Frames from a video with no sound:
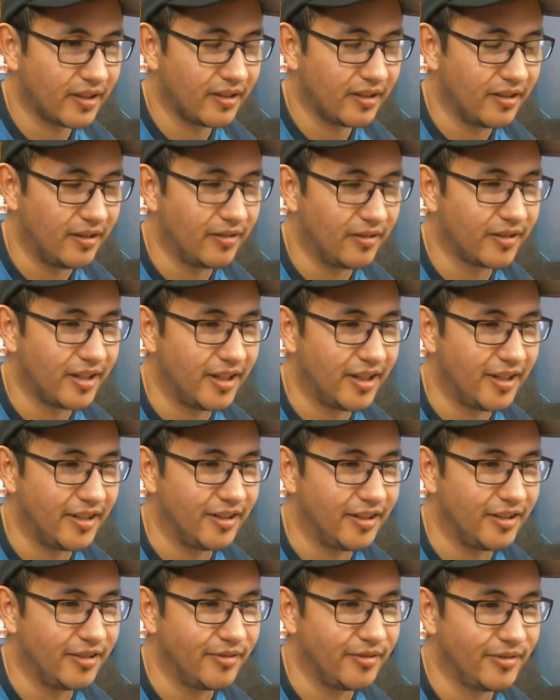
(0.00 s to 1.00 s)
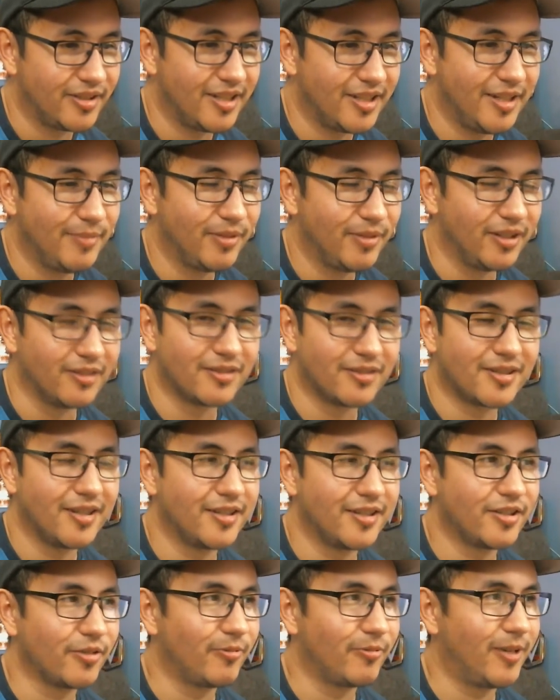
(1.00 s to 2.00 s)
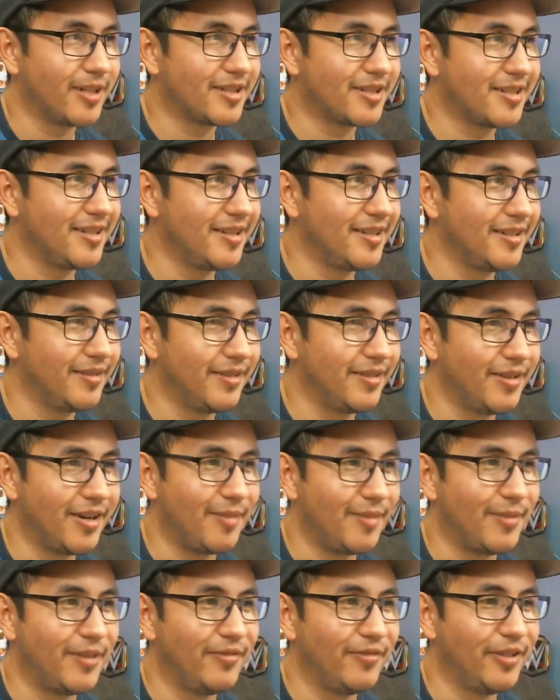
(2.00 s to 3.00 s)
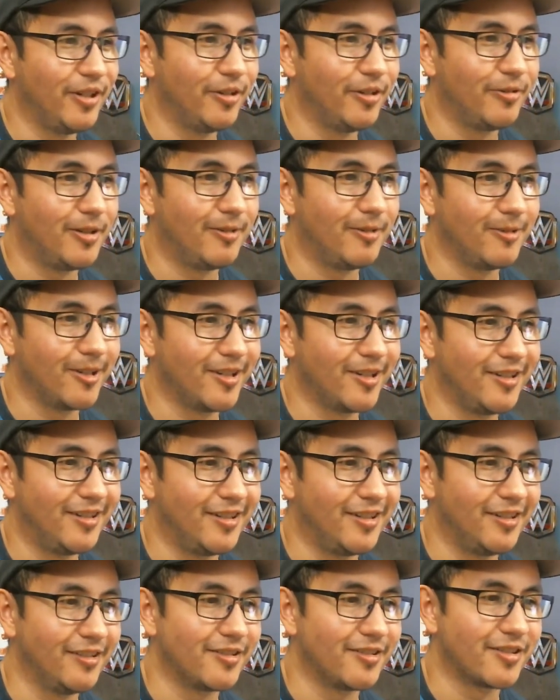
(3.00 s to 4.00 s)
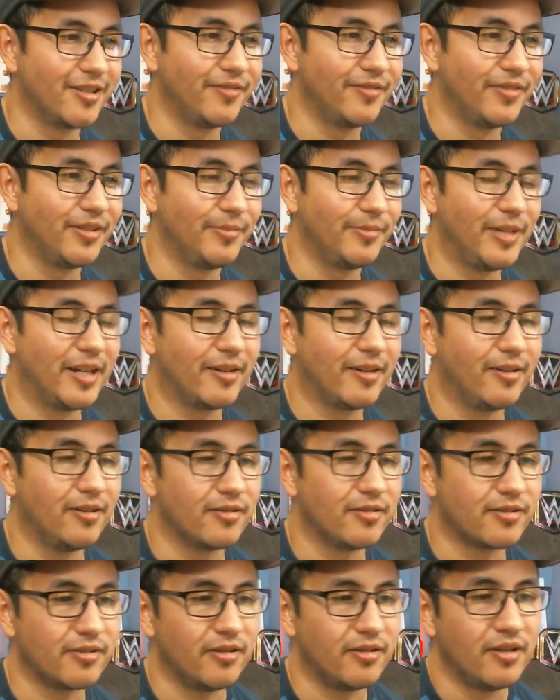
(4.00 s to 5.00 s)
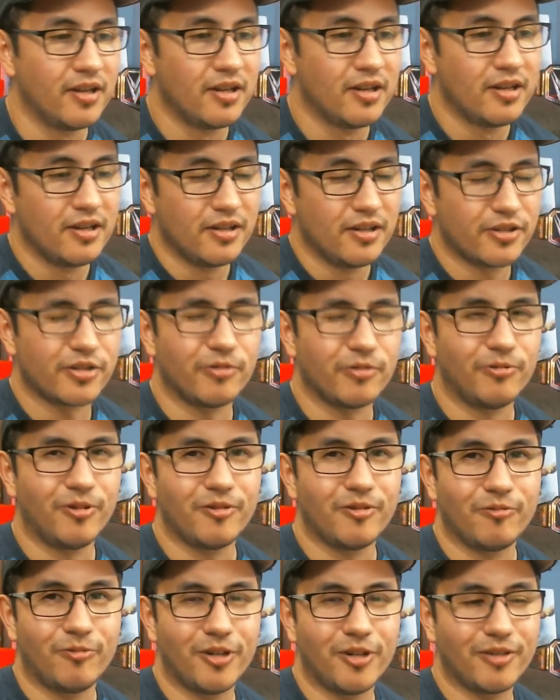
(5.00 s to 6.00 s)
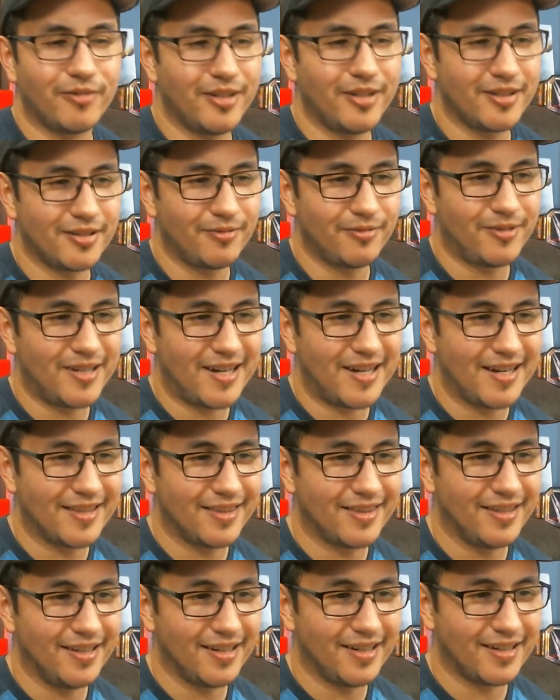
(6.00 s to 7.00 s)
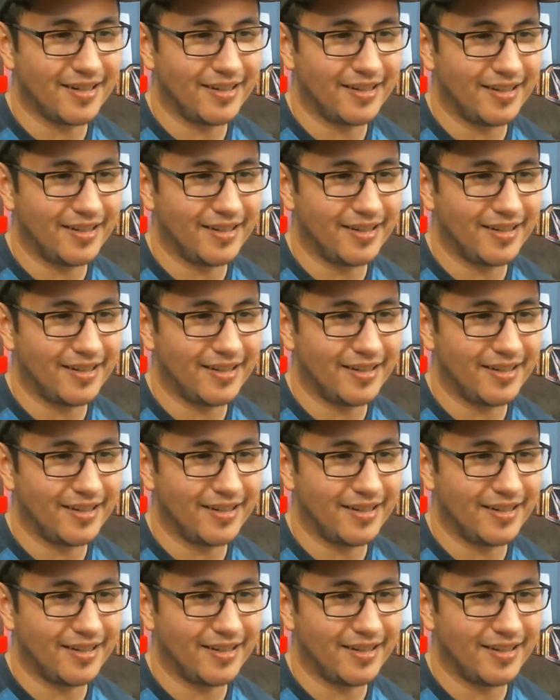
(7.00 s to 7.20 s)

okay. C Butler says you're watching my video while working on other stuff in the background. So one reason why I think